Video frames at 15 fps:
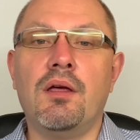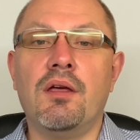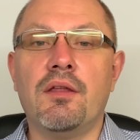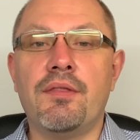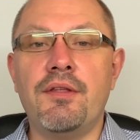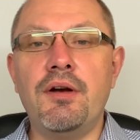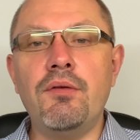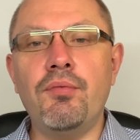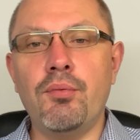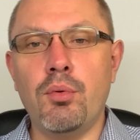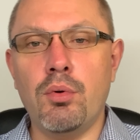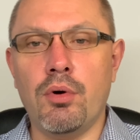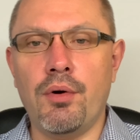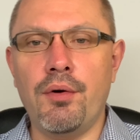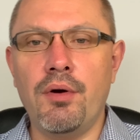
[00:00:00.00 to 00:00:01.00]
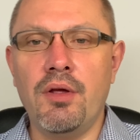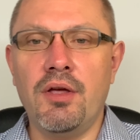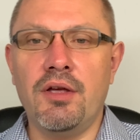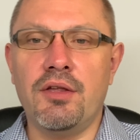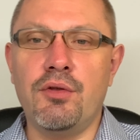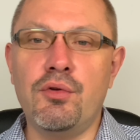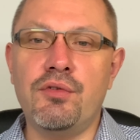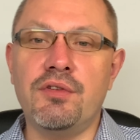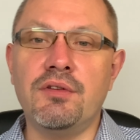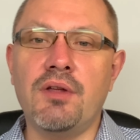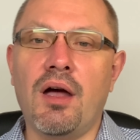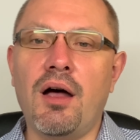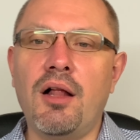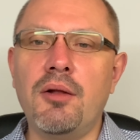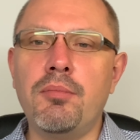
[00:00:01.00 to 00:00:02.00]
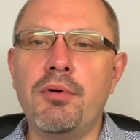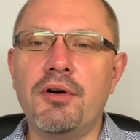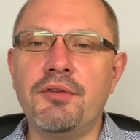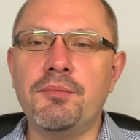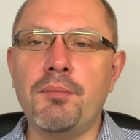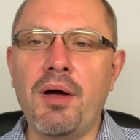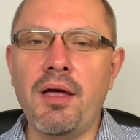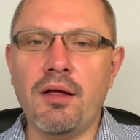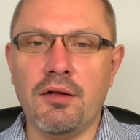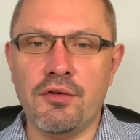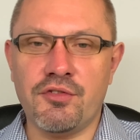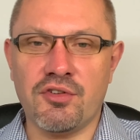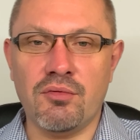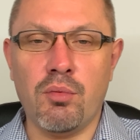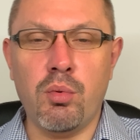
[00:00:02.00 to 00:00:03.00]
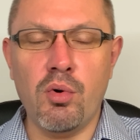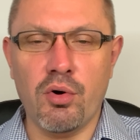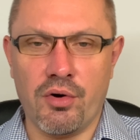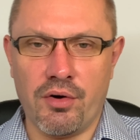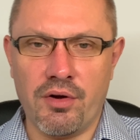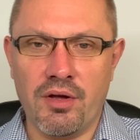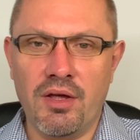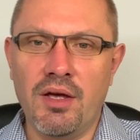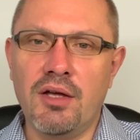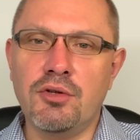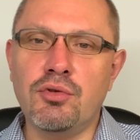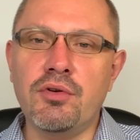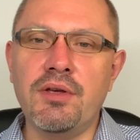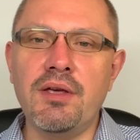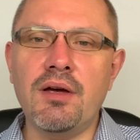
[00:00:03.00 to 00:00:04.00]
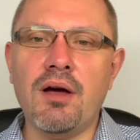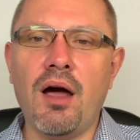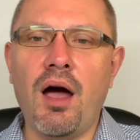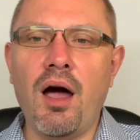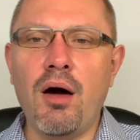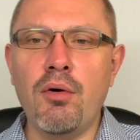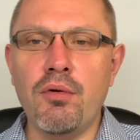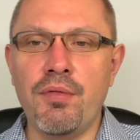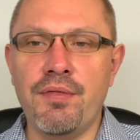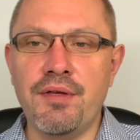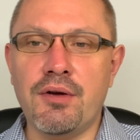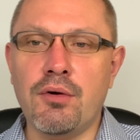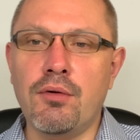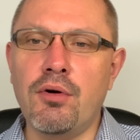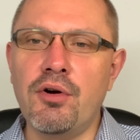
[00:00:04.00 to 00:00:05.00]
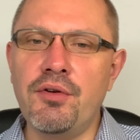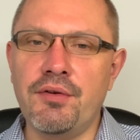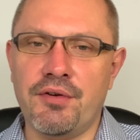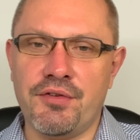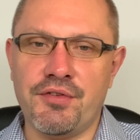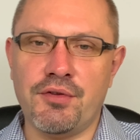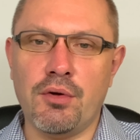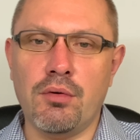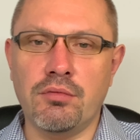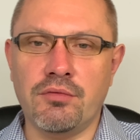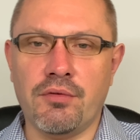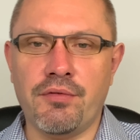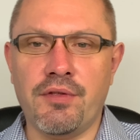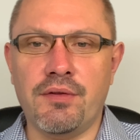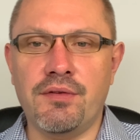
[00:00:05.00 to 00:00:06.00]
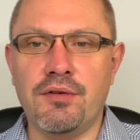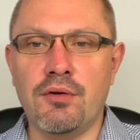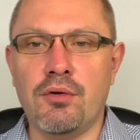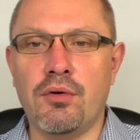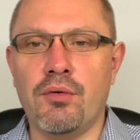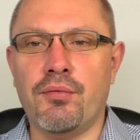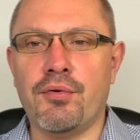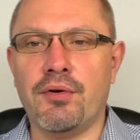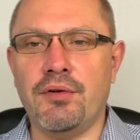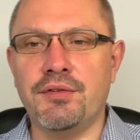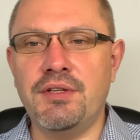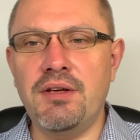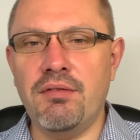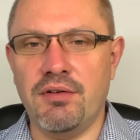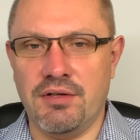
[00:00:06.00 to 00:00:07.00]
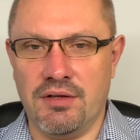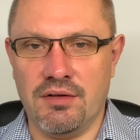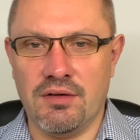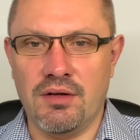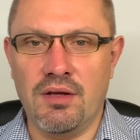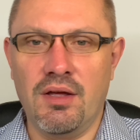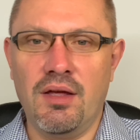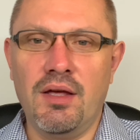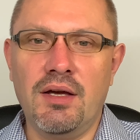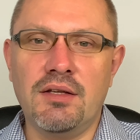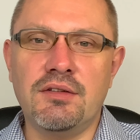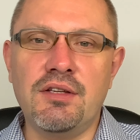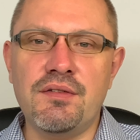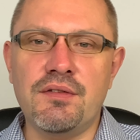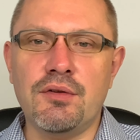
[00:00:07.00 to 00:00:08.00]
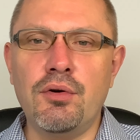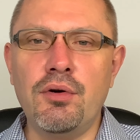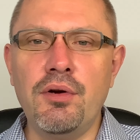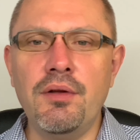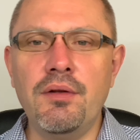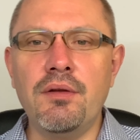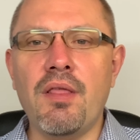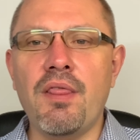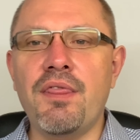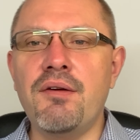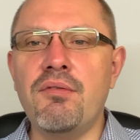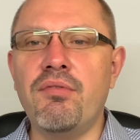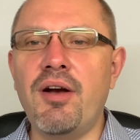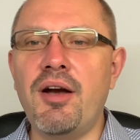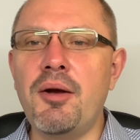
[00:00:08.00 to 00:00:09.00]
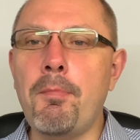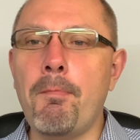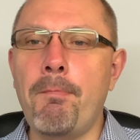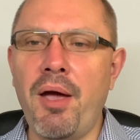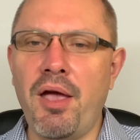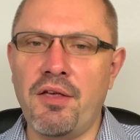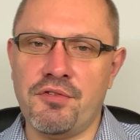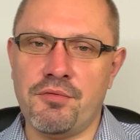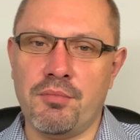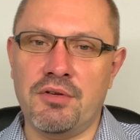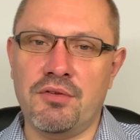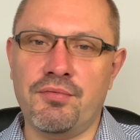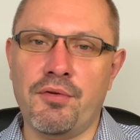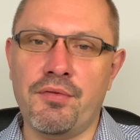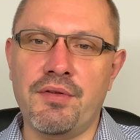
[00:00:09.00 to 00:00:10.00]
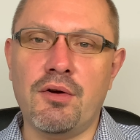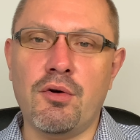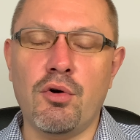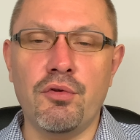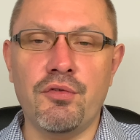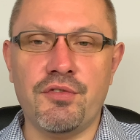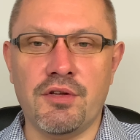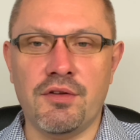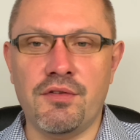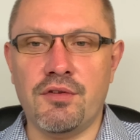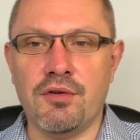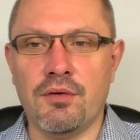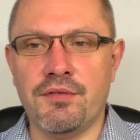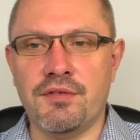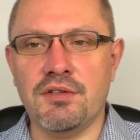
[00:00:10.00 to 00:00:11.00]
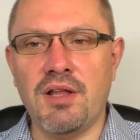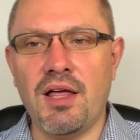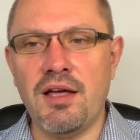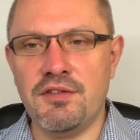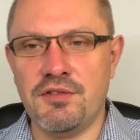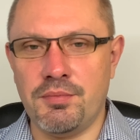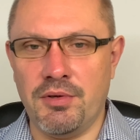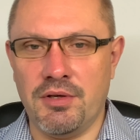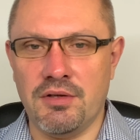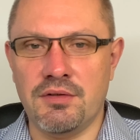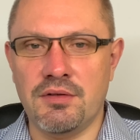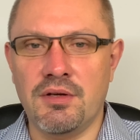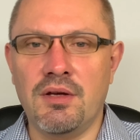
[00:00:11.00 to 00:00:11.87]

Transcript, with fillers: Therefore, using Albert Michelson's work to kick out the cornerstone of the theory of relativity, destroying the very basement for the constancy of the light speed,